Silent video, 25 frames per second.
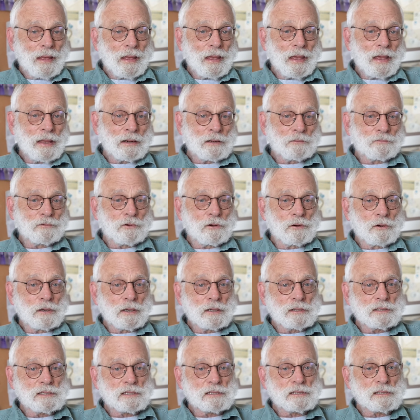And of
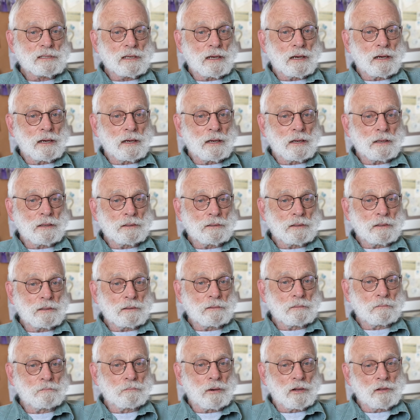course, uh,
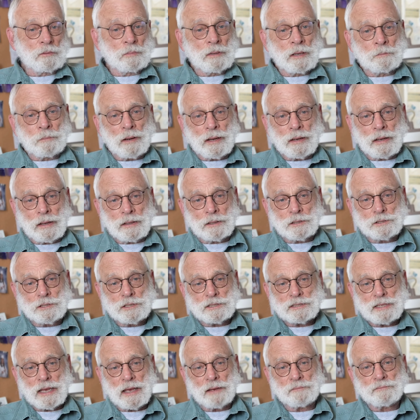Polar bear
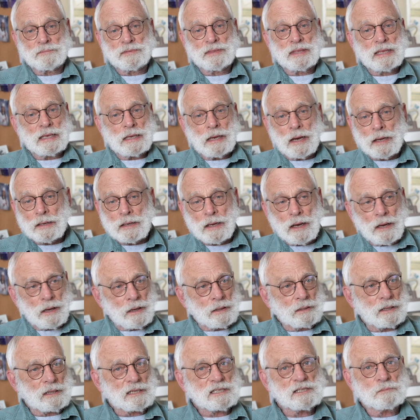biologists have the
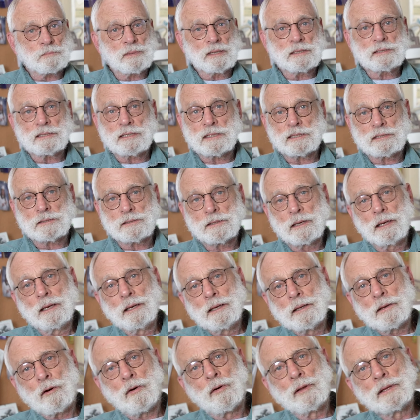iconic species.
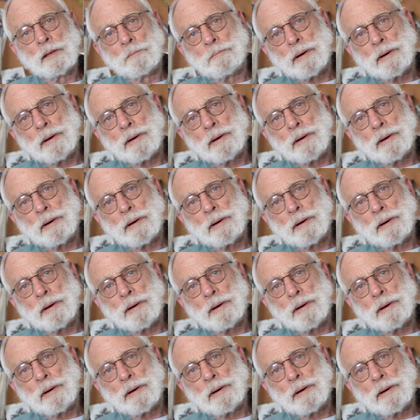All